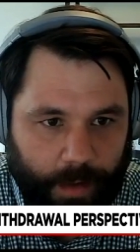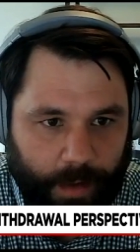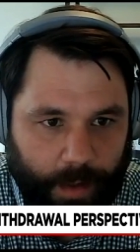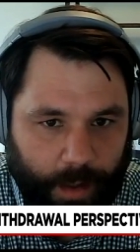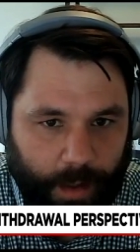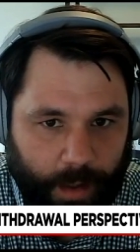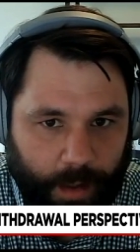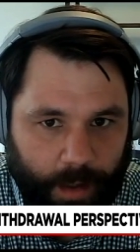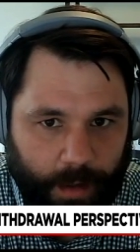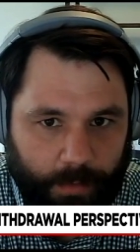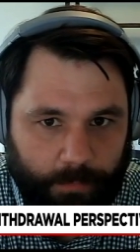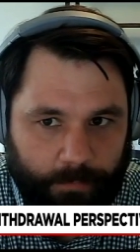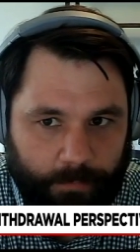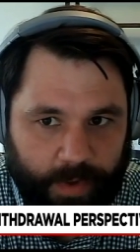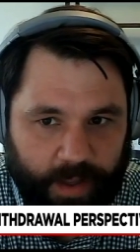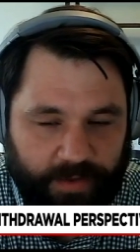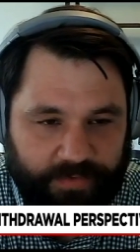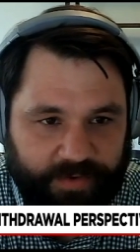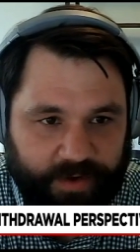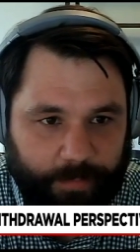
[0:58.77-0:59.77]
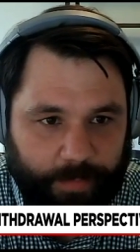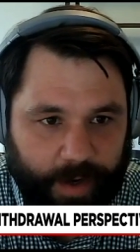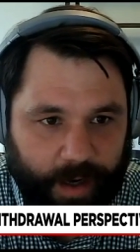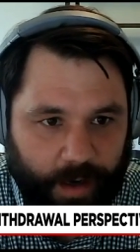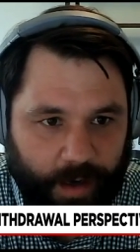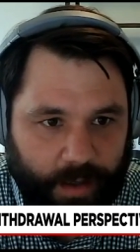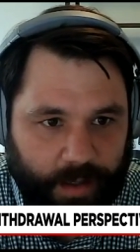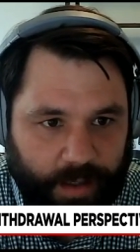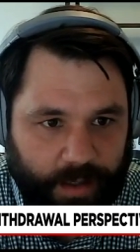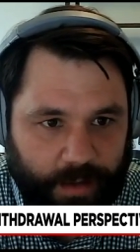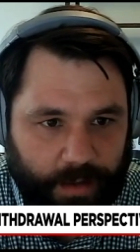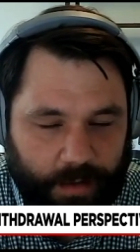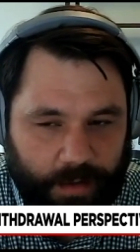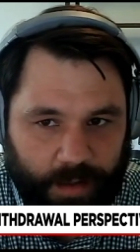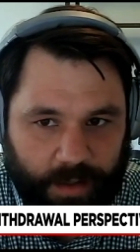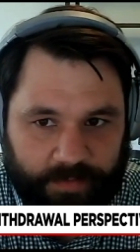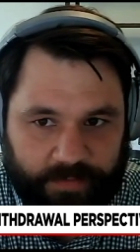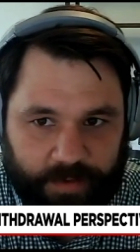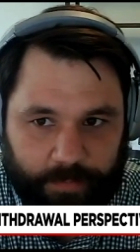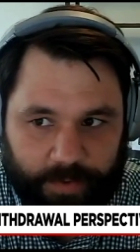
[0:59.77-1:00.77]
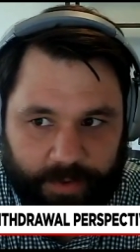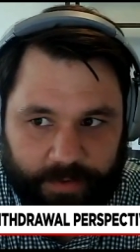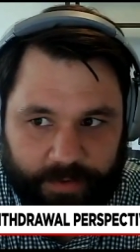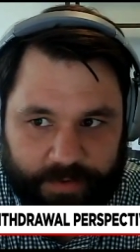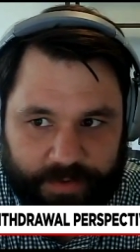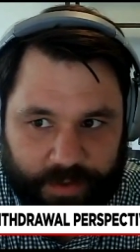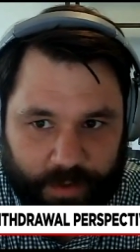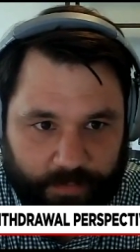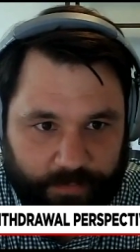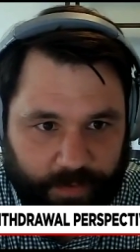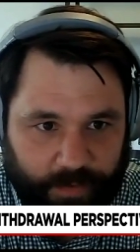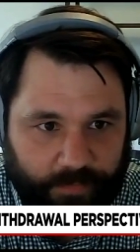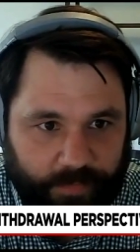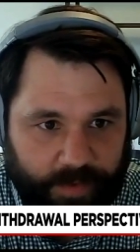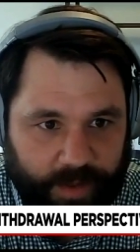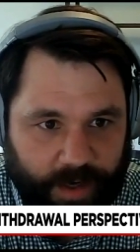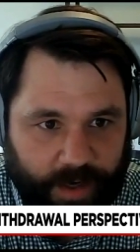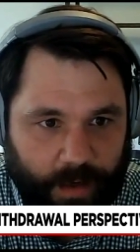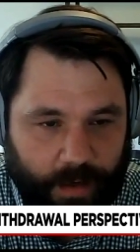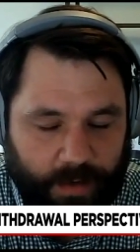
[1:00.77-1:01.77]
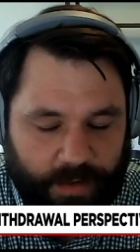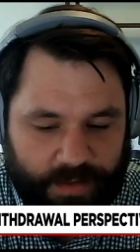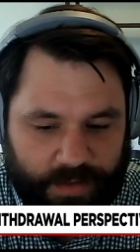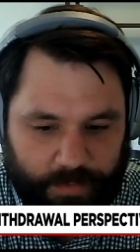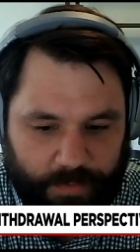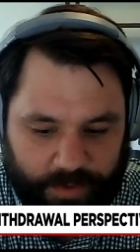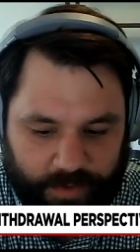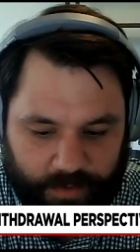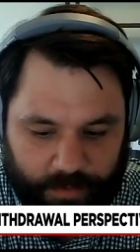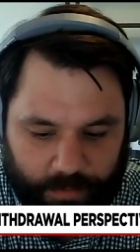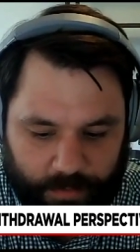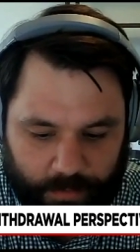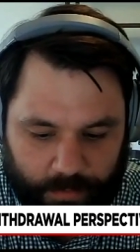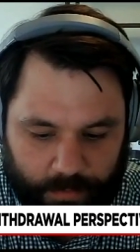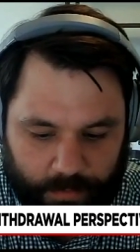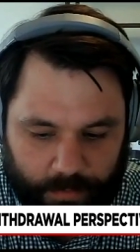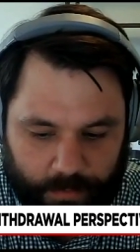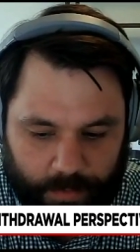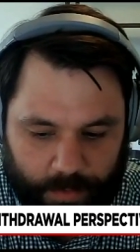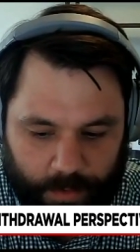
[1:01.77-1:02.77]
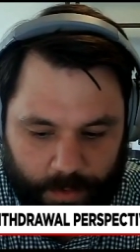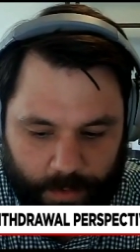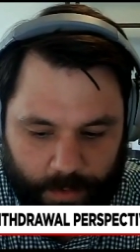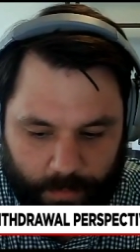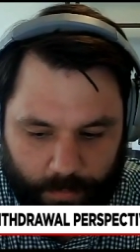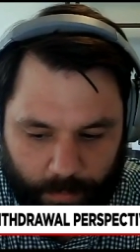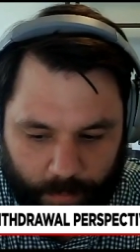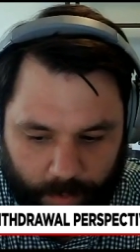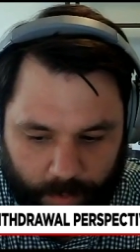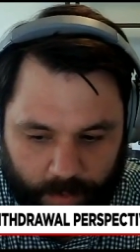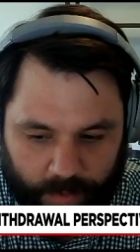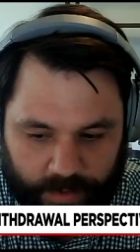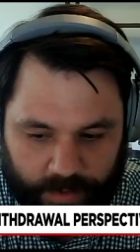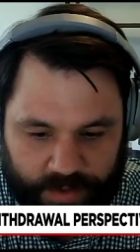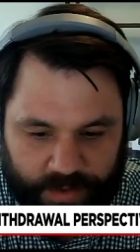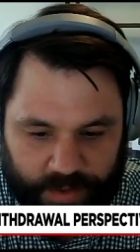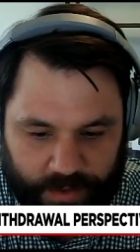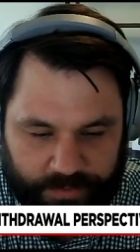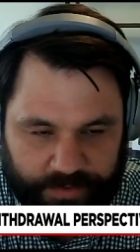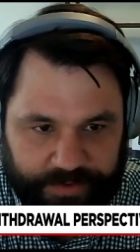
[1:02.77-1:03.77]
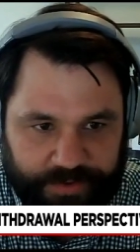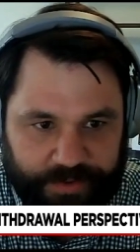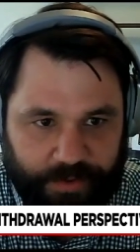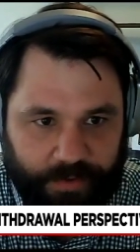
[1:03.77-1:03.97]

As an American and somebody who served over there, somebody who wore this country's